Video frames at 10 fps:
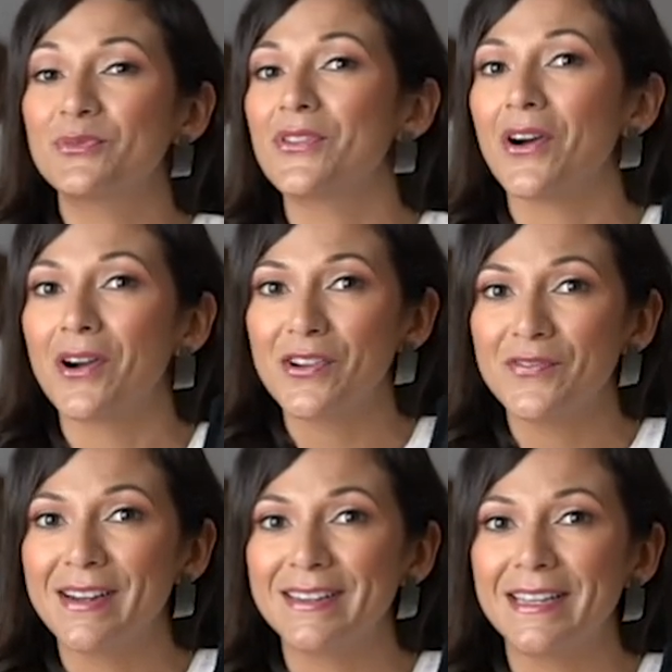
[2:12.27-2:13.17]
with
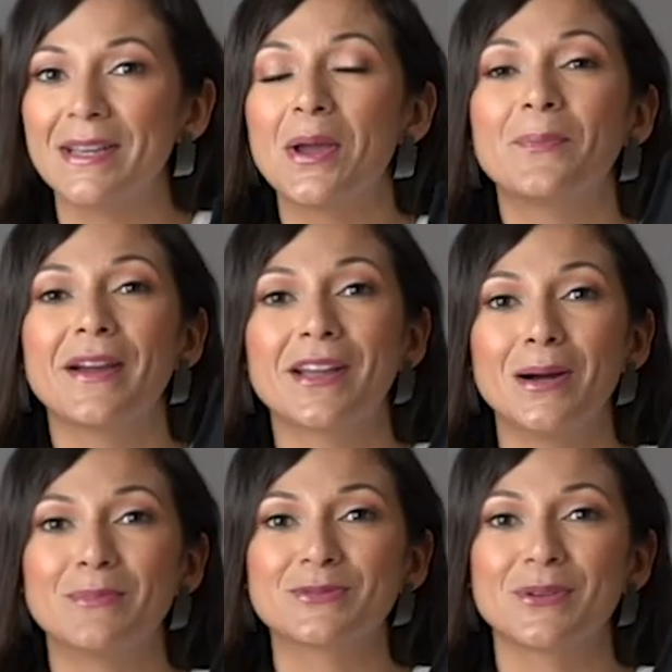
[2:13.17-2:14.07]
RFID by
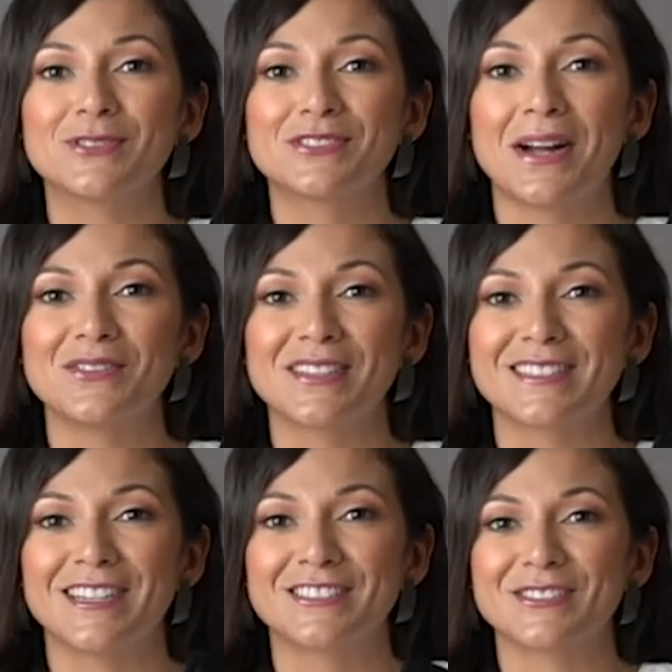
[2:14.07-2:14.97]
Compass Rose Travel
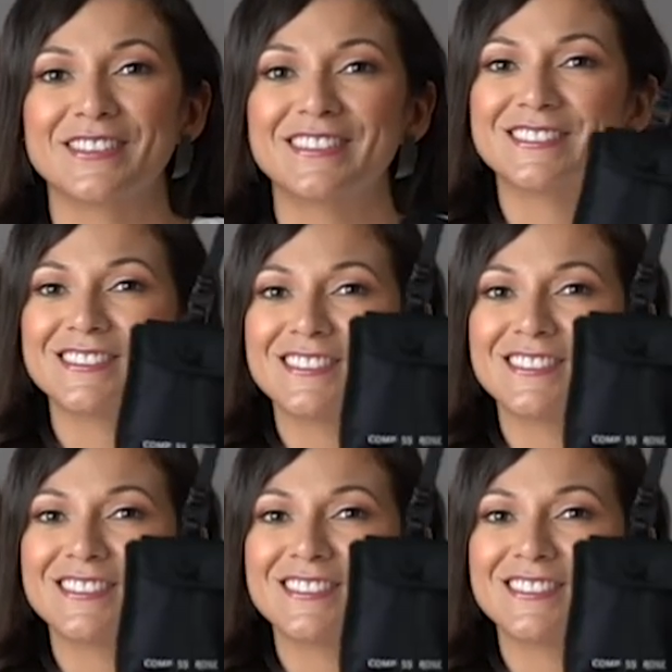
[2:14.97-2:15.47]
Accessories.